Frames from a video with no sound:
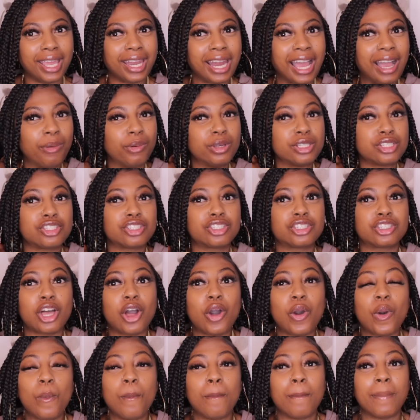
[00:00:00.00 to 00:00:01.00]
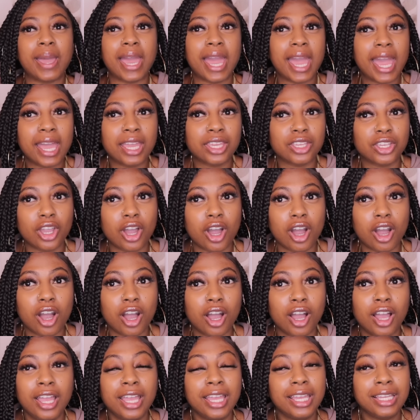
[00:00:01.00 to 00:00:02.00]
And I was so mad,
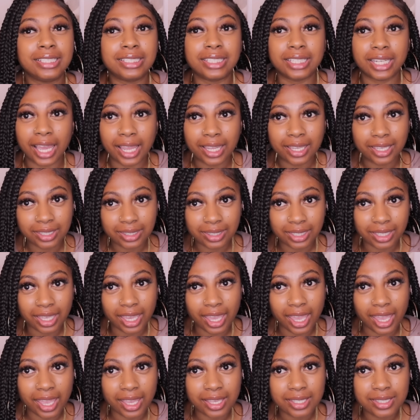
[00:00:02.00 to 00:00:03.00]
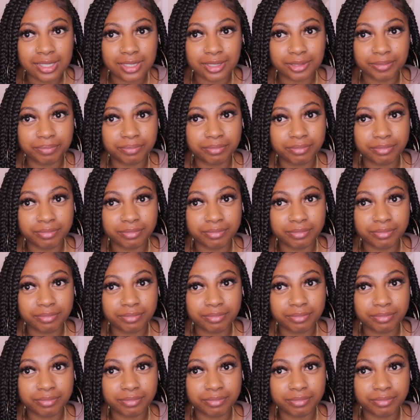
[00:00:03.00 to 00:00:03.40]
y'all. Did I get the gas?